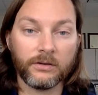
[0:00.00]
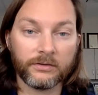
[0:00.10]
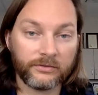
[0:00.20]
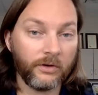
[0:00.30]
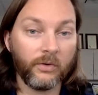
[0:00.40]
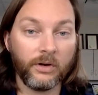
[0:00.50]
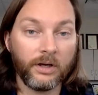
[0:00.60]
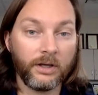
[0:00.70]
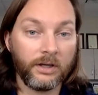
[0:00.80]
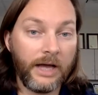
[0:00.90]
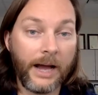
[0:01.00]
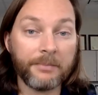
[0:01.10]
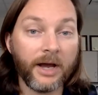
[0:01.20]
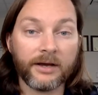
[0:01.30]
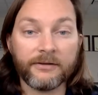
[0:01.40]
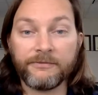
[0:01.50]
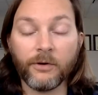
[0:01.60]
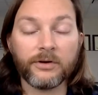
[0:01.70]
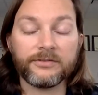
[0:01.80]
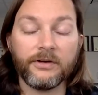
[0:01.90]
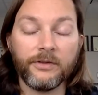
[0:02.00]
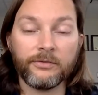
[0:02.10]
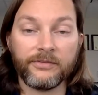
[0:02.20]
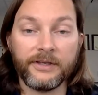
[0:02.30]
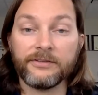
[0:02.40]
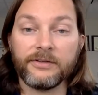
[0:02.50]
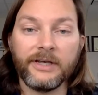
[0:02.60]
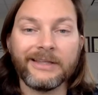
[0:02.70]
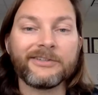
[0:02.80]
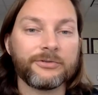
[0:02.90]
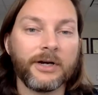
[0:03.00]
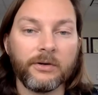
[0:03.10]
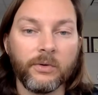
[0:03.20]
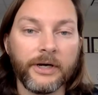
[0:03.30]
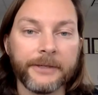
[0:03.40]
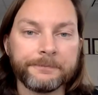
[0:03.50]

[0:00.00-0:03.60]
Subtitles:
So I'm not going to focus on those things, at least right away.